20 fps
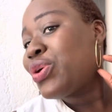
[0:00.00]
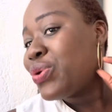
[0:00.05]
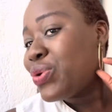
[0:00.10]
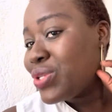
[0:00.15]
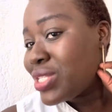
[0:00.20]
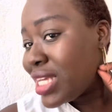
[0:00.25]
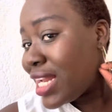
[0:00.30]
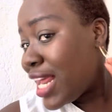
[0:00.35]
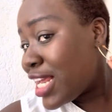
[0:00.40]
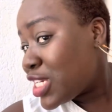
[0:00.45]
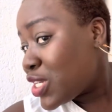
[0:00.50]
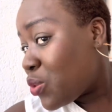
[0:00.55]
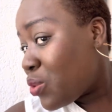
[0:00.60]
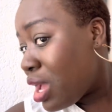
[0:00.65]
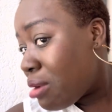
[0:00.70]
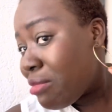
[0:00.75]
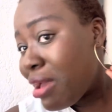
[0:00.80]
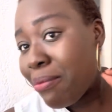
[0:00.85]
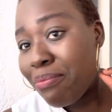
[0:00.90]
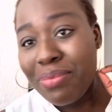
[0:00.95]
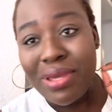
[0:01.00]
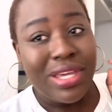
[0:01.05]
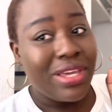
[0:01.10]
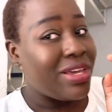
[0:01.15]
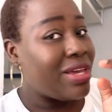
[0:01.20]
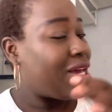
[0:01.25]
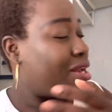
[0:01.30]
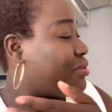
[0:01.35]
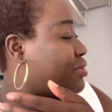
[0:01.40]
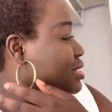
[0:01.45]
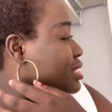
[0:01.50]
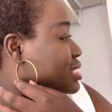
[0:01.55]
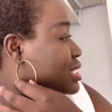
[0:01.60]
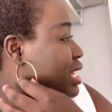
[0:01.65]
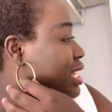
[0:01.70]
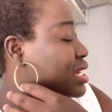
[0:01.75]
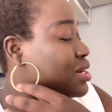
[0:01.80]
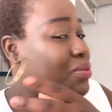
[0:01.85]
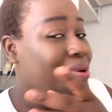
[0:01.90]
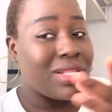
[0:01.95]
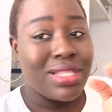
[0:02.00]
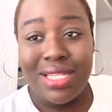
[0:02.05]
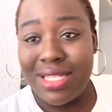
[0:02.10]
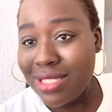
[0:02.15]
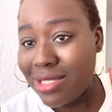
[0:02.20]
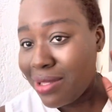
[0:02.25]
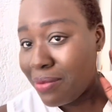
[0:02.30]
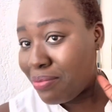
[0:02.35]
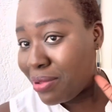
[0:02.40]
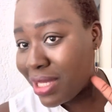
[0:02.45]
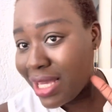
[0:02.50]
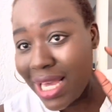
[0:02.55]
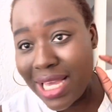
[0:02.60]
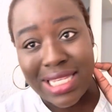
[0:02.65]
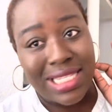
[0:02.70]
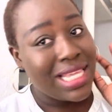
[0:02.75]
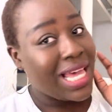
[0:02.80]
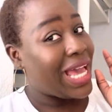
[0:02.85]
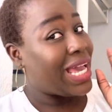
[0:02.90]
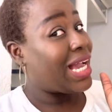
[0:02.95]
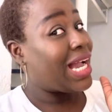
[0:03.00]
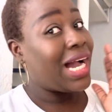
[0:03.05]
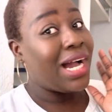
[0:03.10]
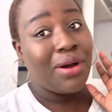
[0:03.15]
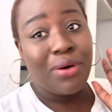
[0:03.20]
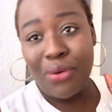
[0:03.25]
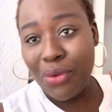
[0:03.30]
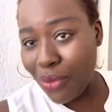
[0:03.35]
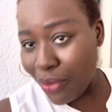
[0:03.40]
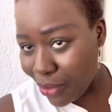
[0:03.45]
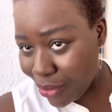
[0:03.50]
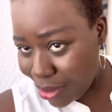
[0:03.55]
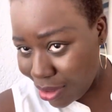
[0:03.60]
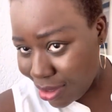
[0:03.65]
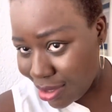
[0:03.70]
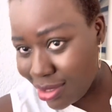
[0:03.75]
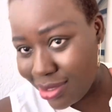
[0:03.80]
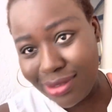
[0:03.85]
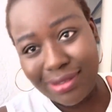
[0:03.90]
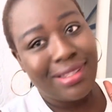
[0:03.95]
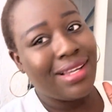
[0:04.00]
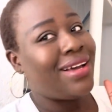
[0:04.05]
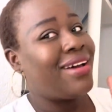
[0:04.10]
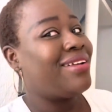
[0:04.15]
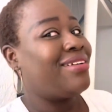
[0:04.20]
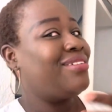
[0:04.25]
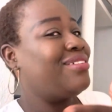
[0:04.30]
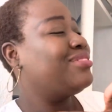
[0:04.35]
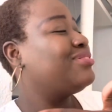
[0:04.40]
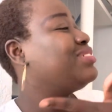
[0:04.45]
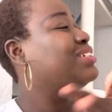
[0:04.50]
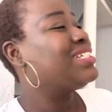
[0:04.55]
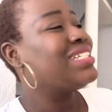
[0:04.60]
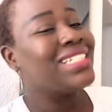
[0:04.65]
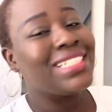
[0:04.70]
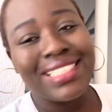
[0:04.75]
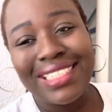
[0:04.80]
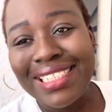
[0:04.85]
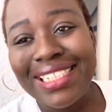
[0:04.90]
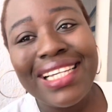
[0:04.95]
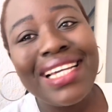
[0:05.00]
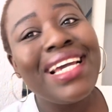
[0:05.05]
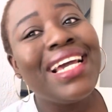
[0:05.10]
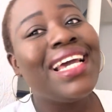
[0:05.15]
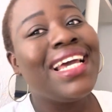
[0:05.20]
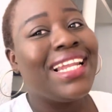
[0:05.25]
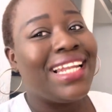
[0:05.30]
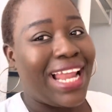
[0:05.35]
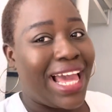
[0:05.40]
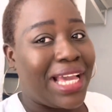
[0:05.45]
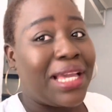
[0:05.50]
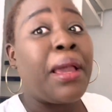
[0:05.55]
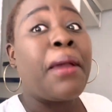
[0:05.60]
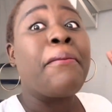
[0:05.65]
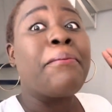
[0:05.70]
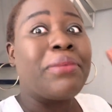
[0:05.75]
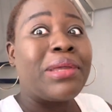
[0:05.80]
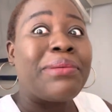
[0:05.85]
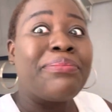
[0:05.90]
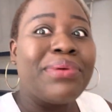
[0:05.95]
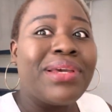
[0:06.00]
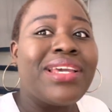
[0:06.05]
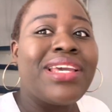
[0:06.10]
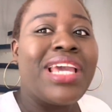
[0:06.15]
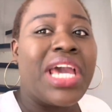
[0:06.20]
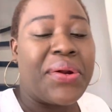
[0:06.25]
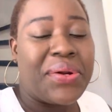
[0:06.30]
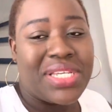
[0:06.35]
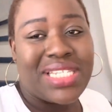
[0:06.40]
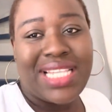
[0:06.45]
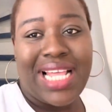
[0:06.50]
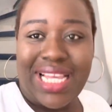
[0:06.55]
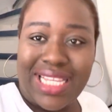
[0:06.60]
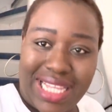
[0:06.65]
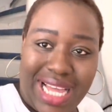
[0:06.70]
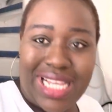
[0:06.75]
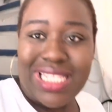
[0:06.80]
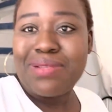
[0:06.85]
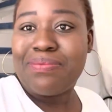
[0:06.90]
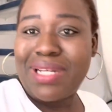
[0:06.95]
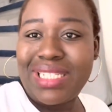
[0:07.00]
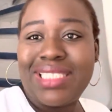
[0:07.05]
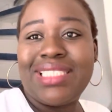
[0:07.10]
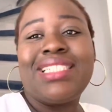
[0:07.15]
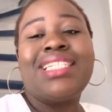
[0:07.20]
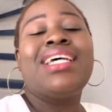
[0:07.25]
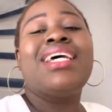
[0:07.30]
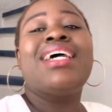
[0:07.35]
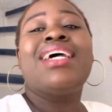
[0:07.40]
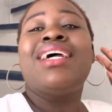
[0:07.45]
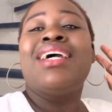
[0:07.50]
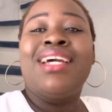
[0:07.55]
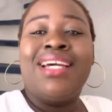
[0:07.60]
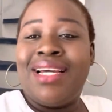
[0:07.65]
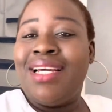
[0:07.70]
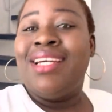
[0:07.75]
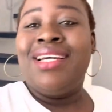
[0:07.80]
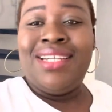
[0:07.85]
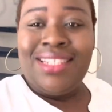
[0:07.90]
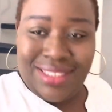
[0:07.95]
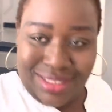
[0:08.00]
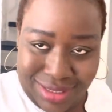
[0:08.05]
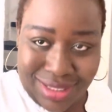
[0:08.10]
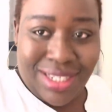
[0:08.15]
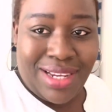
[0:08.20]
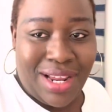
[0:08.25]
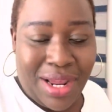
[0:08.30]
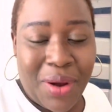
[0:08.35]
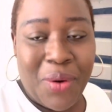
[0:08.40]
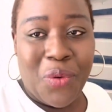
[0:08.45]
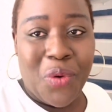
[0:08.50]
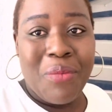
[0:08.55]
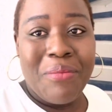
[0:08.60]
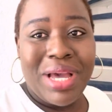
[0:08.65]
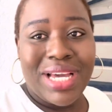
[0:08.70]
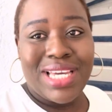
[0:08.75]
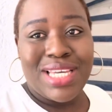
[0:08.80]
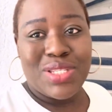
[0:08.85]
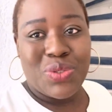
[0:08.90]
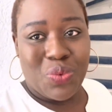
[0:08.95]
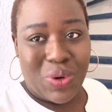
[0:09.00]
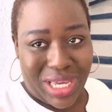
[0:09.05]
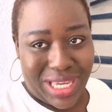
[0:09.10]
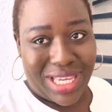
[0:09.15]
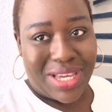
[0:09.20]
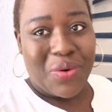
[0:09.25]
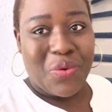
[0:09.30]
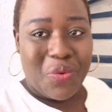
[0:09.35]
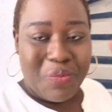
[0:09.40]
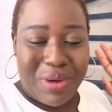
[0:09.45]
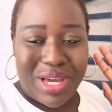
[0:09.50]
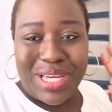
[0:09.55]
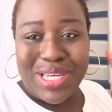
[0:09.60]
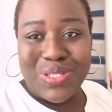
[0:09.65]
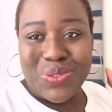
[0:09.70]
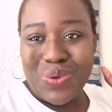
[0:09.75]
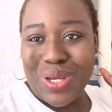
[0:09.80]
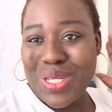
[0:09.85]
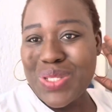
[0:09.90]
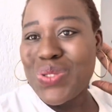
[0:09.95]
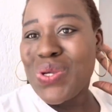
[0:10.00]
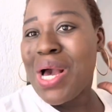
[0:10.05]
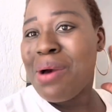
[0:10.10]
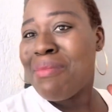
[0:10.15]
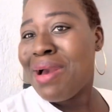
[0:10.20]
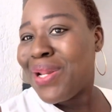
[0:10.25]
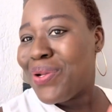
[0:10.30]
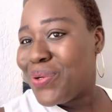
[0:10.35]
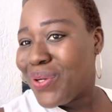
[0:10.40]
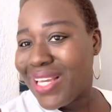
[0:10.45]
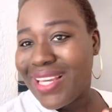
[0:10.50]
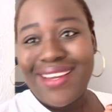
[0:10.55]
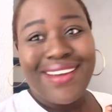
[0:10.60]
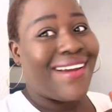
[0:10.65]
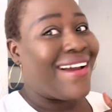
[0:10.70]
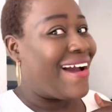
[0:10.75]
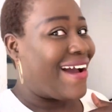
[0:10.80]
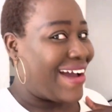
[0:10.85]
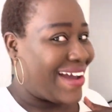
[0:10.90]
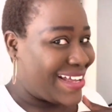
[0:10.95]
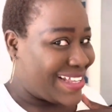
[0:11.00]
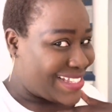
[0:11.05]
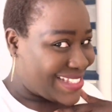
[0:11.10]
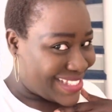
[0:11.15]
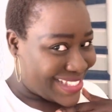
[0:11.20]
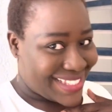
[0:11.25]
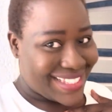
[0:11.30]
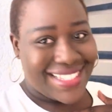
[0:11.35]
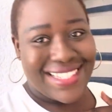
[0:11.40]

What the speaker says: you said I should wear my big earrings. Anyway, this is the biggest I can go. I don't really like big earrings like that, but we'll make it work. We'll make it work. So am I looking, guys?